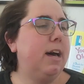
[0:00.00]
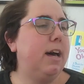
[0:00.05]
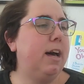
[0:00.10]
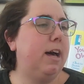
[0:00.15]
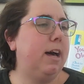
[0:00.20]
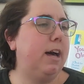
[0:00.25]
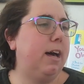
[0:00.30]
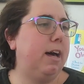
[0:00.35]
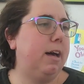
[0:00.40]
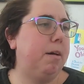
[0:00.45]

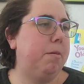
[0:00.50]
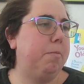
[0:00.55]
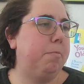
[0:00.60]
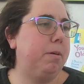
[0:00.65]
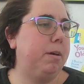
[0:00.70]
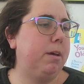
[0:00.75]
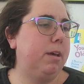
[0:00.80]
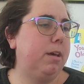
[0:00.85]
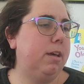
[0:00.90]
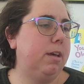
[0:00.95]

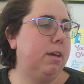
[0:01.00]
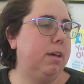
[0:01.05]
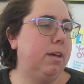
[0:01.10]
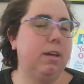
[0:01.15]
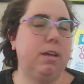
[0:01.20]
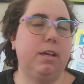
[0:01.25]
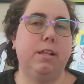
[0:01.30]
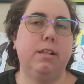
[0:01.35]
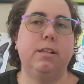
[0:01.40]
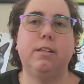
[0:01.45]
um,
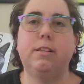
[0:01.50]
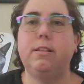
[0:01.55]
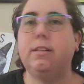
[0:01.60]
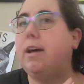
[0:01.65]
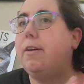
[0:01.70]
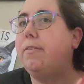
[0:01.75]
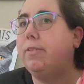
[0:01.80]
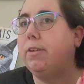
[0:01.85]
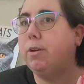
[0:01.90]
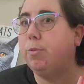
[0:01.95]
it
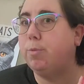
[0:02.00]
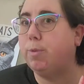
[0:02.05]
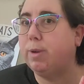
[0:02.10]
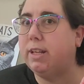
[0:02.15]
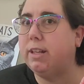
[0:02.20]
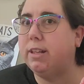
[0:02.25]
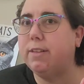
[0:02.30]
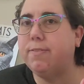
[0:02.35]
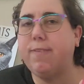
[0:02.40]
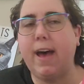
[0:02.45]
definitely
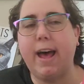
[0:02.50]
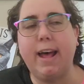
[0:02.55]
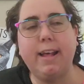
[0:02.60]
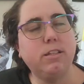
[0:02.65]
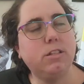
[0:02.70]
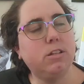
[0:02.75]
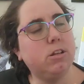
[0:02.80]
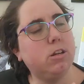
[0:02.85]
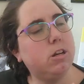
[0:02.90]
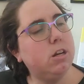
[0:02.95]
reads
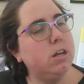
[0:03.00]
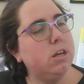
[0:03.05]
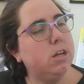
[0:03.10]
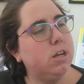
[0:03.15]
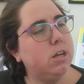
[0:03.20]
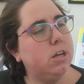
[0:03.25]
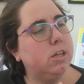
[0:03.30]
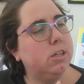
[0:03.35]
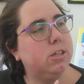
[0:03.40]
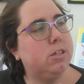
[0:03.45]
faster.
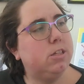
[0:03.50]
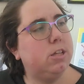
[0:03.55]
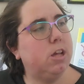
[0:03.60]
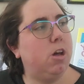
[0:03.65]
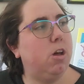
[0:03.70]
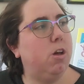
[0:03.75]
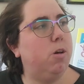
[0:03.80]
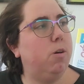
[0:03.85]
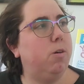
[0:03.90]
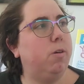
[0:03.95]

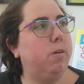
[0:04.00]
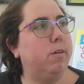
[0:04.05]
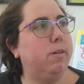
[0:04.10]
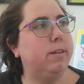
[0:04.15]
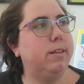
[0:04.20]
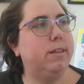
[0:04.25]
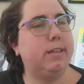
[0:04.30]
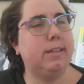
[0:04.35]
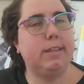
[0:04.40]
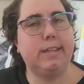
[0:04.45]
So
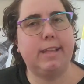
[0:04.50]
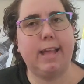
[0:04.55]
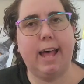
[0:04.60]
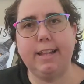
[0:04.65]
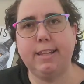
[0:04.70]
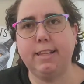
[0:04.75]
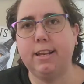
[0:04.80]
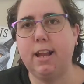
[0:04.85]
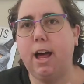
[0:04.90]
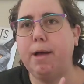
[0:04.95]

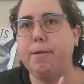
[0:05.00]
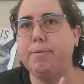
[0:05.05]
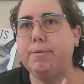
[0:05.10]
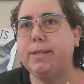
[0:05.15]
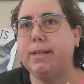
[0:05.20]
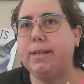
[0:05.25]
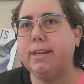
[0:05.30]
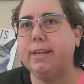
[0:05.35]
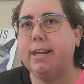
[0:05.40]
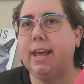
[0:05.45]
that's an
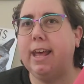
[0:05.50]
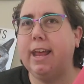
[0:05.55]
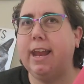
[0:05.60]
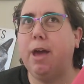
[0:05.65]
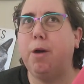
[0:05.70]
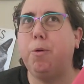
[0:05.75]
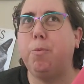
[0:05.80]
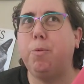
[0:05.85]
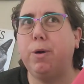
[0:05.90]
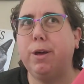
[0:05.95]
option, and
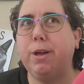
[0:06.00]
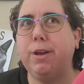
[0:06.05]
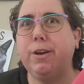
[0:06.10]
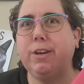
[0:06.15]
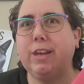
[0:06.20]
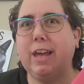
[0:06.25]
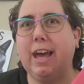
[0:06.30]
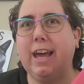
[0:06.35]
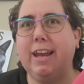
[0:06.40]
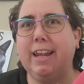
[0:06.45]
I
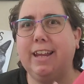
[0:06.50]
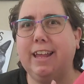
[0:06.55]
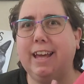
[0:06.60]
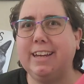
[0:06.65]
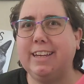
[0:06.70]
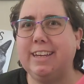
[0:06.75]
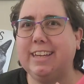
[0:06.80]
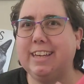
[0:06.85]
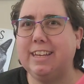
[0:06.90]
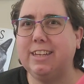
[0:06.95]
would kind of
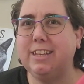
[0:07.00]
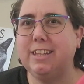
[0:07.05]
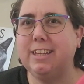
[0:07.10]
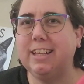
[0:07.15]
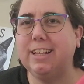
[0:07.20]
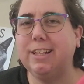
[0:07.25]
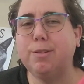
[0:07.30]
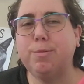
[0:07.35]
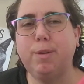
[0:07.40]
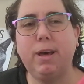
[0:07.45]
like to get to
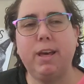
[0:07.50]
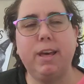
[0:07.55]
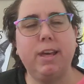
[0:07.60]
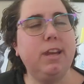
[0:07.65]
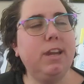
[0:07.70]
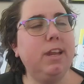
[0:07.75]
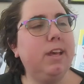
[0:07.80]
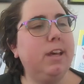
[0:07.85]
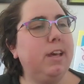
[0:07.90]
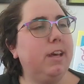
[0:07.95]
this
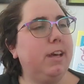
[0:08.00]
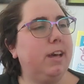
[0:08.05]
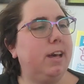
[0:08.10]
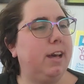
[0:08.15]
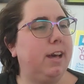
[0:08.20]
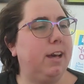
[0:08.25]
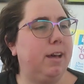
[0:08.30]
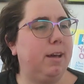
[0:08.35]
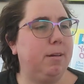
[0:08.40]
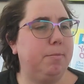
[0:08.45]
one
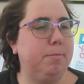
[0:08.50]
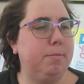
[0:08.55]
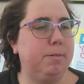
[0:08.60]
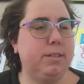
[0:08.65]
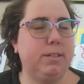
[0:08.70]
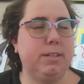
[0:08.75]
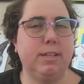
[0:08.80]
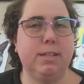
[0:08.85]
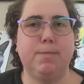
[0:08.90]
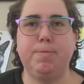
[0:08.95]
um,
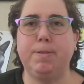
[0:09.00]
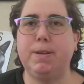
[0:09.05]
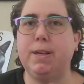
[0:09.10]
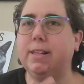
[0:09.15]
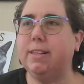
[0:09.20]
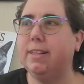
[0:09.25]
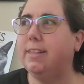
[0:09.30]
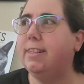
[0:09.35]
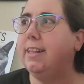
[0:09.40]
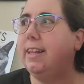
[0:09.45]
just
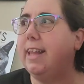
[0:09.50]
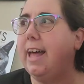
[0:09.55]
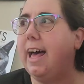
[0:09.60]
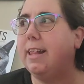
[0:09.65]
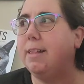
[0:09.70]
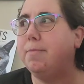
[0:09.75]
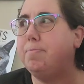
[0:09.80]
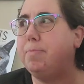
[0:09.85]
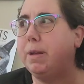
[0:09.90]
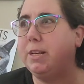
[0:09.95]
because it's the
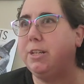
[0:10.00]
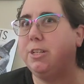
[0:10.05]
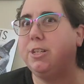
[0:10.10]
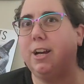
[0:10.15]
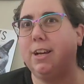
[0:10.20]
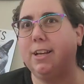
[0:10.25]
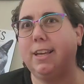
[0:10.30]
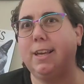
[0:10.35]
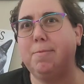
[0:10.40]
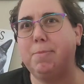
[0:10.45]
last big
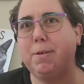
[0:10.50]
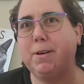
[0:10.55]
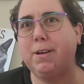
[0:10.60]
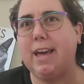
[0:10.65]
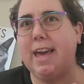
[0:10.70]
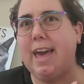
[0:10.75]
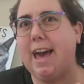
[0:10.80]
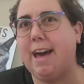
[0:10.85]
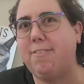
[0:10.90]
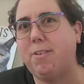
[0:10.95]
chunky book
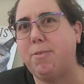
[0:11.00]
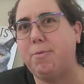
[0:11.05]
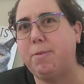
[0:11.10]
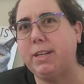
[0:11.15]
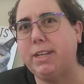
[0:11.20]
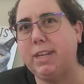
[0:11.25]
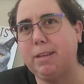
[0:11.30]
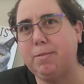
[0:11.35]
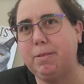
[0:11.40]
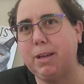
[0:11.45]
I have on my
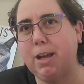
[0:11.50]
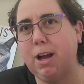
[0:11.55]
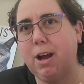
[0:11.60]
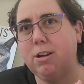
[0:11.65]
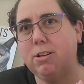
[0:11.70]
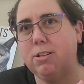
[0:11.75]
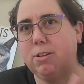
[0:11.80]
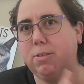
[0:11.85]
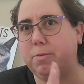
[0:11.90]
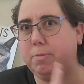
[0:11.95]

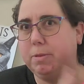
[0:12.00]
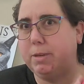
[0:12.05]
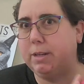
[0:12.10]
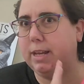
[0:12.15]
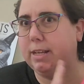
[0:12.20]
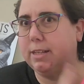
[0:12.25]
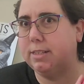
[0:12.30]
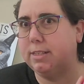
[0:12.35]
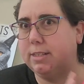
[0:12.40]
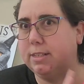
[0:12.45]
TBR, so it'd be
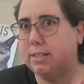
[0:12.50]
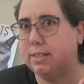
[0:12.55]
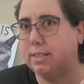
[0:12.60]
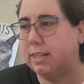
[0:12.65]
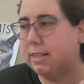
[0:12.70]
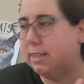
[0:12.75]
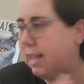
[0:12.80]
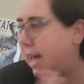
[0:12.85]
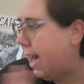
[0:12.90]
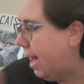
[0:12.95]
nice to just
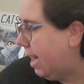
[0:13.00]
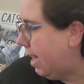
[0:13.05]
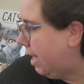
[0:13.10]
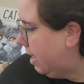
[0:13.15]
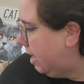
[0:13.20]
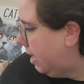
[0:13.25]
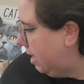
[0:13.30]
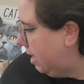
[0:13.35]
get that.